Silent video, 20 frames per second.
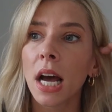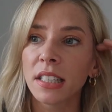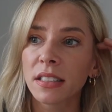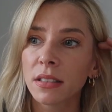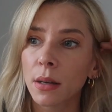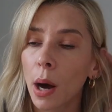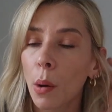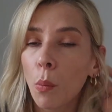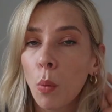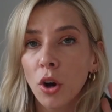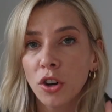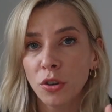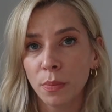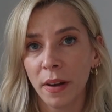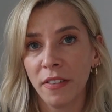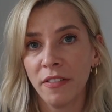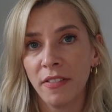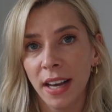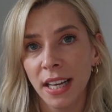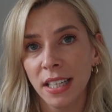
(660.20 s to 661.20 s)
And so I wash
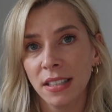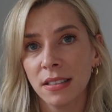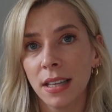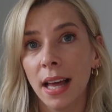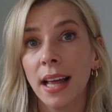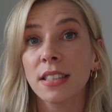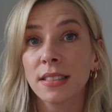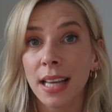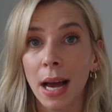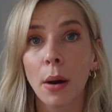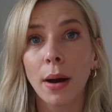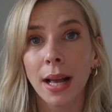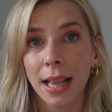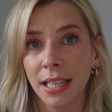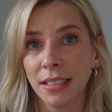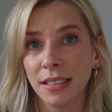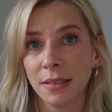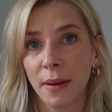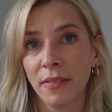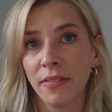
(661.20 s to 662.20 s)
my face, that's how I
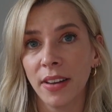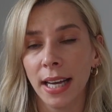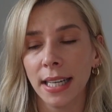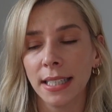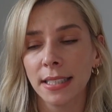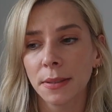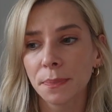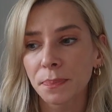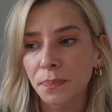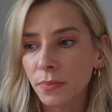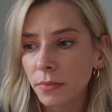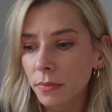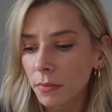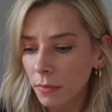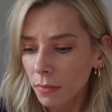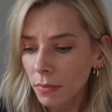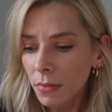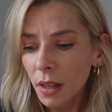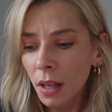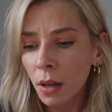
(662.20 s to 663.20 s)
cleanse my face.
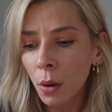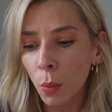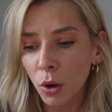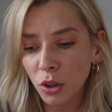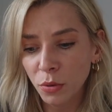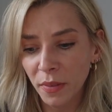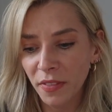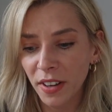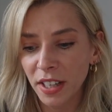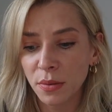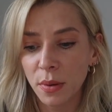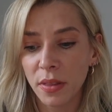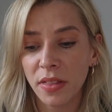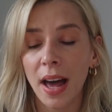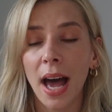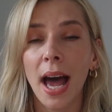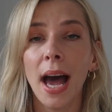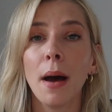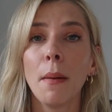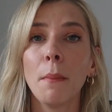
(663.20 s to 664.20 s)
Wash my face with
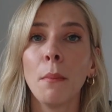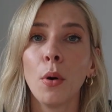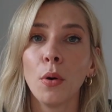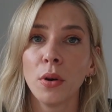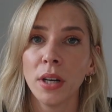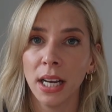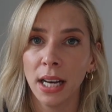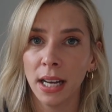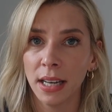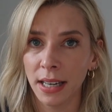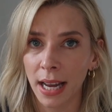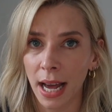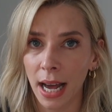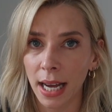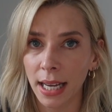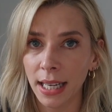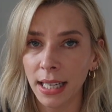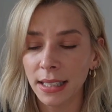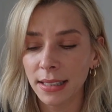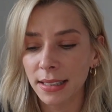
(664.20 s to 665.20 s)
that morning and
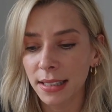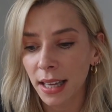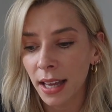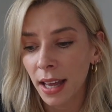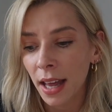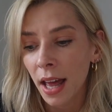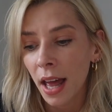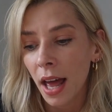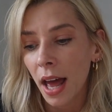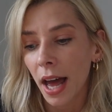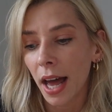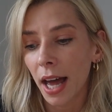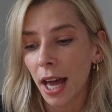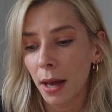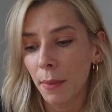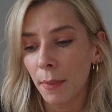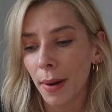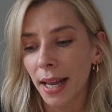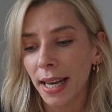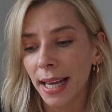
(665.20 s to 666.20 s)
night.
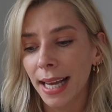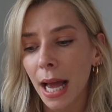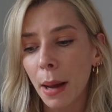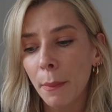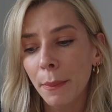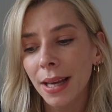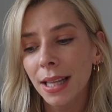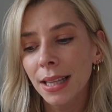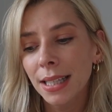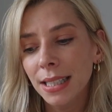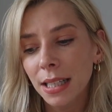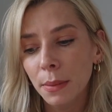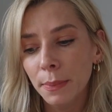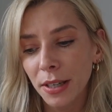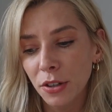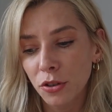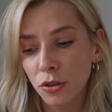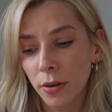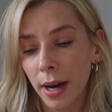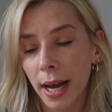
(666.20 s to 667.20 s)
And it can be a little
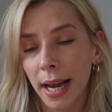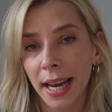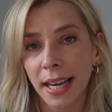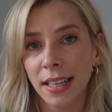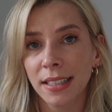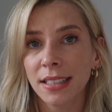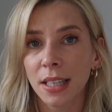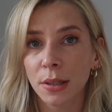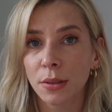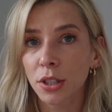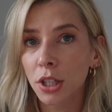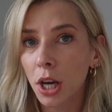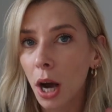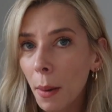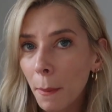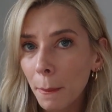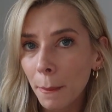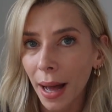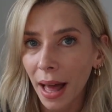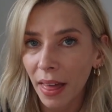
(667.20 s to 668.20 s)
bit drying, so to
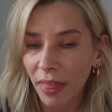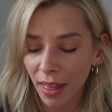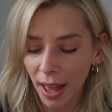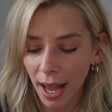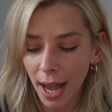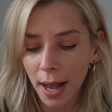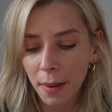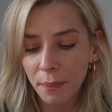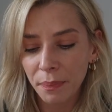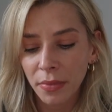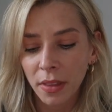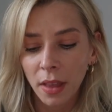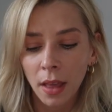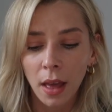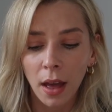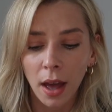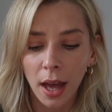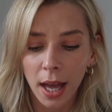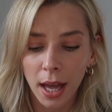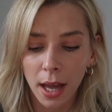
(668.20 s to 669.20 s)
combat that,
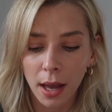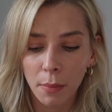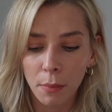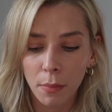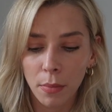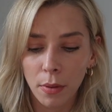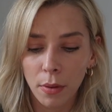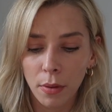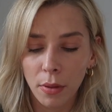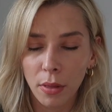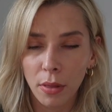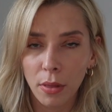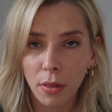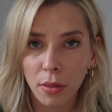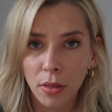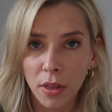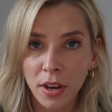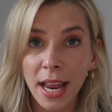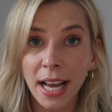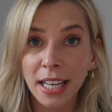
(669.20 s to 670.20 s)

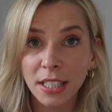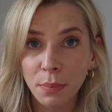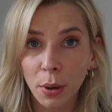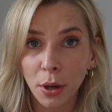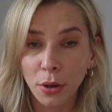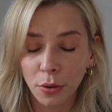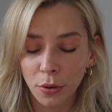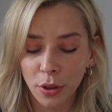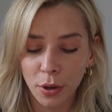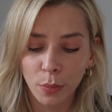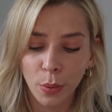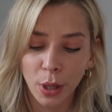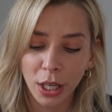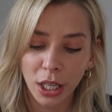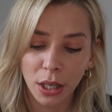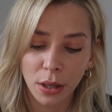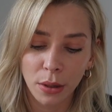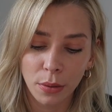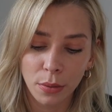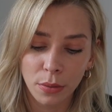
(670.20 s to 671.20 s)
the next product that we
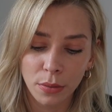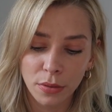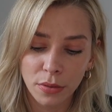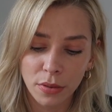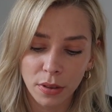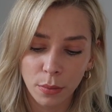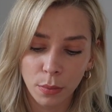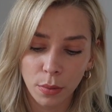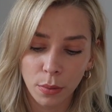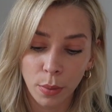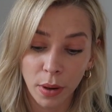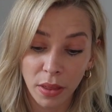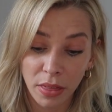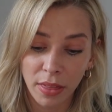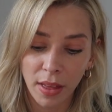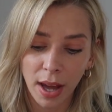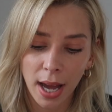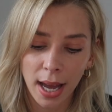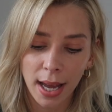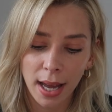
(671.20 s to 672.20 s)
use
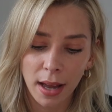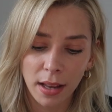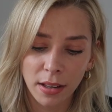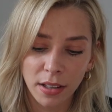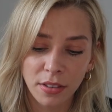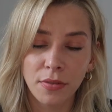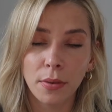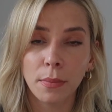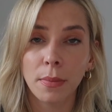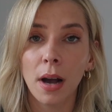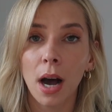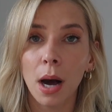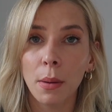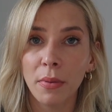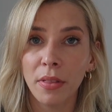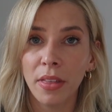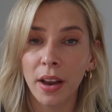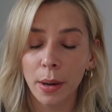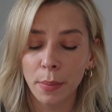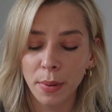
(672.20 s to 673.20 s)
with that is from
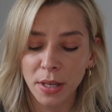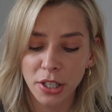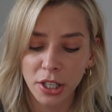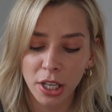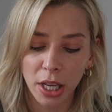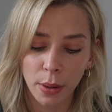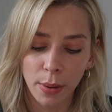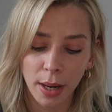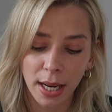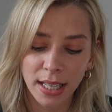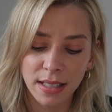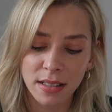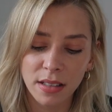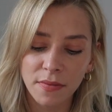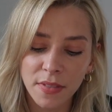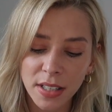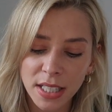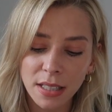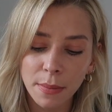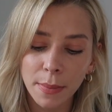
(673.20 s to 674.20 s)
Carbon Therapy 2, and it's
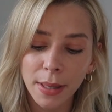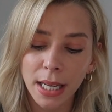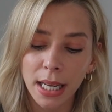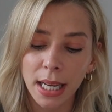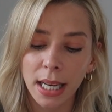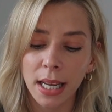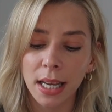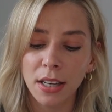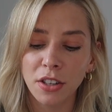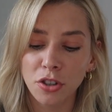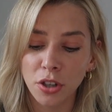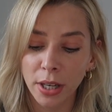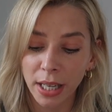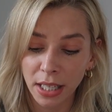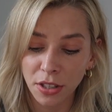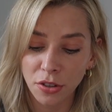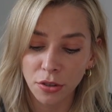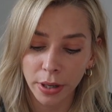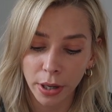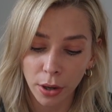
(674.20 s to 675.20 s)
a vitamin E and
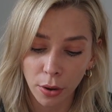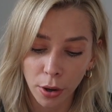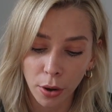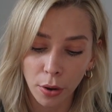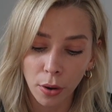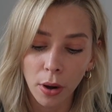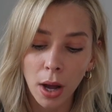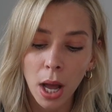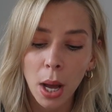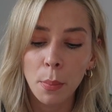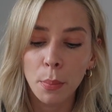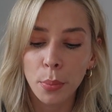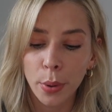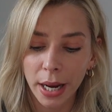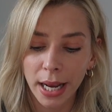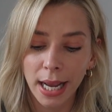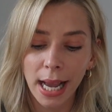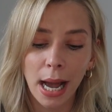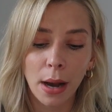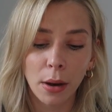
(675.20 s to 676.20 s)
tea tree oil
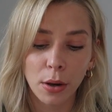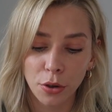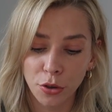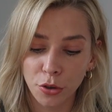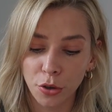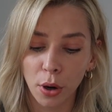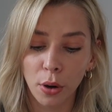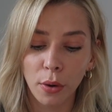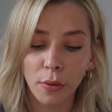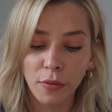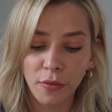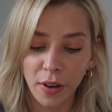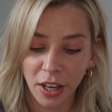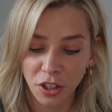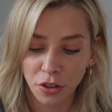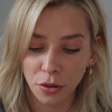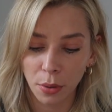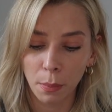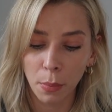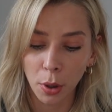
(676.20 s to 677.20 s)
breakout control
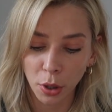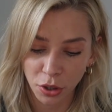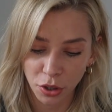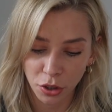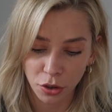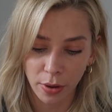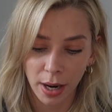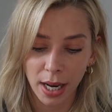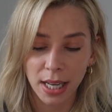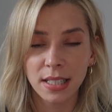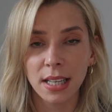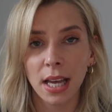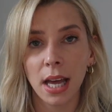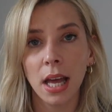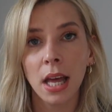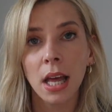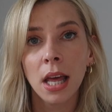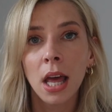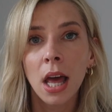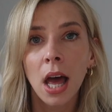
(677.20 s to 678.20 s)
facial
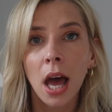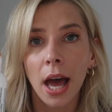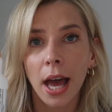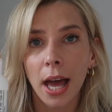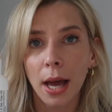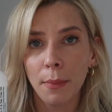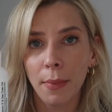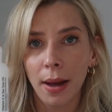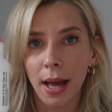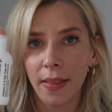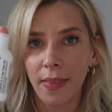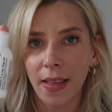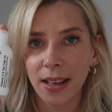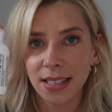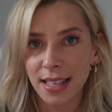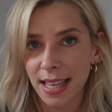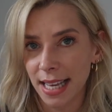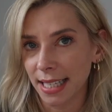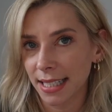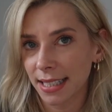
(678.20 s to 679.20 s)
moisturiser. And
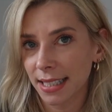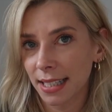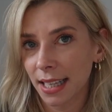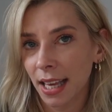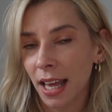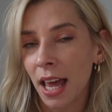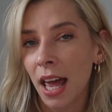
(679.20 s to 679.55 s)
that's this.